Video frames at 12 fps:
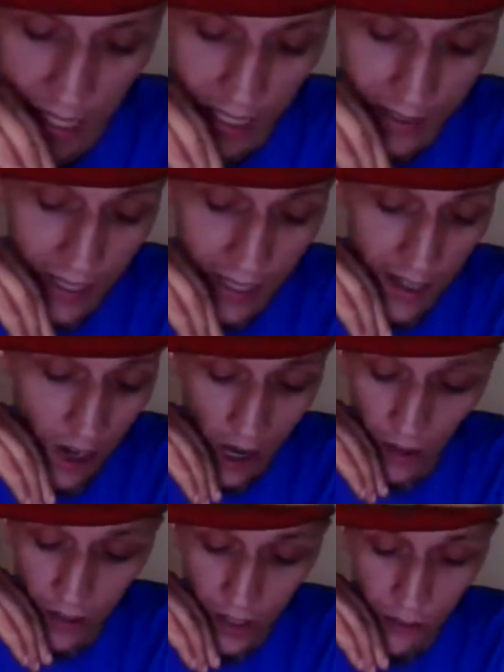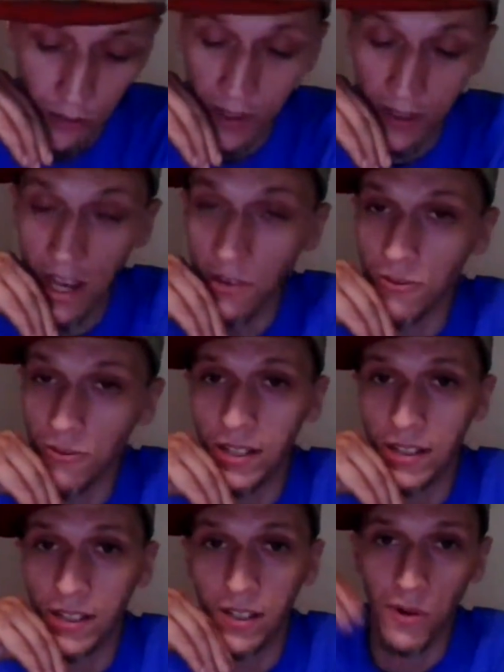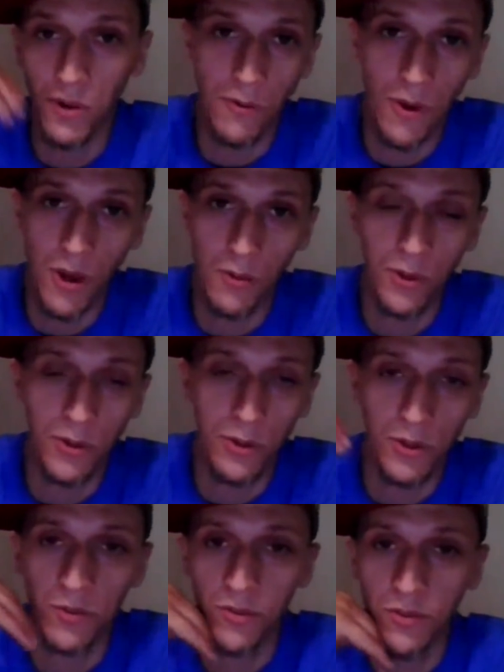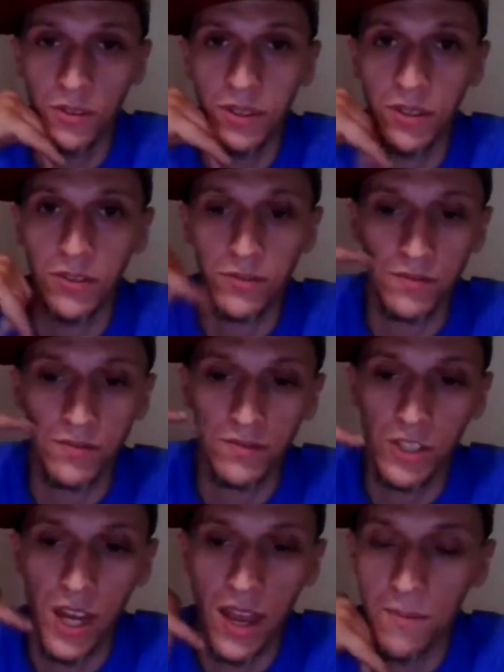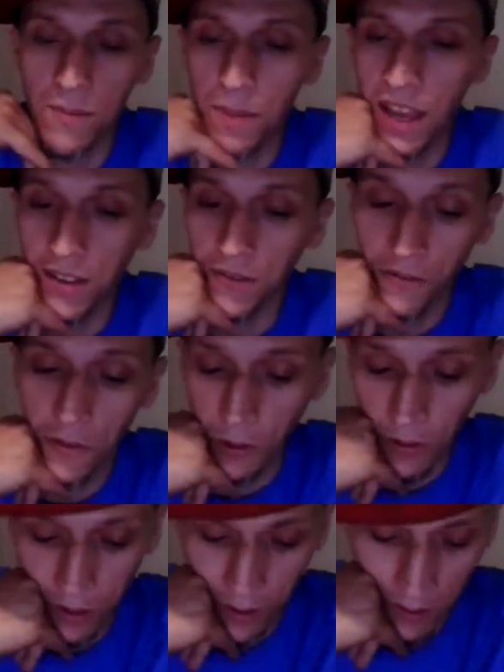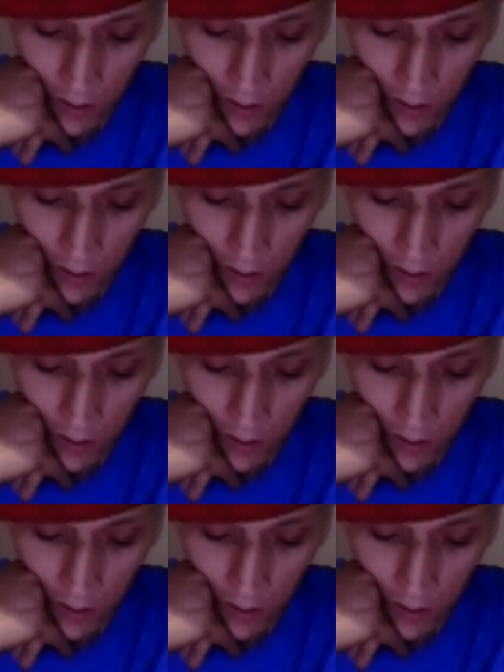yeah, all this went down right there, right while we were, you know, chatting back and forth.